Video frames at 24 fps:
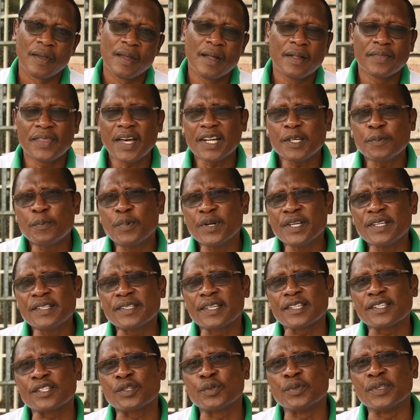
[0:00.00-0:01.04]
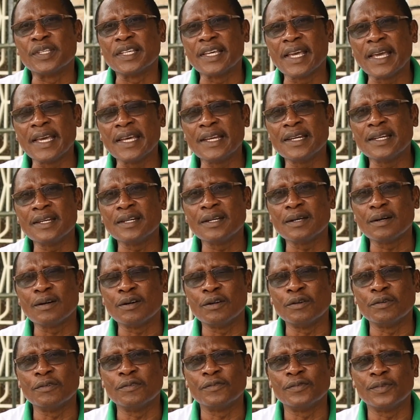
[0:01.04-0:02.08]
That brings us to the end
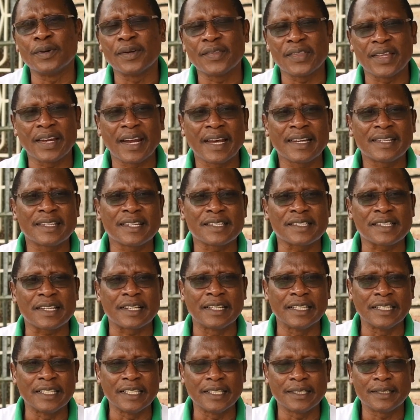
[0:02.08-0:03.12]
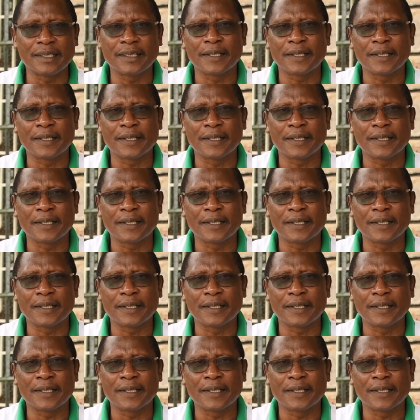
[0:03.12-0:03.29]
of the Writers Clinic,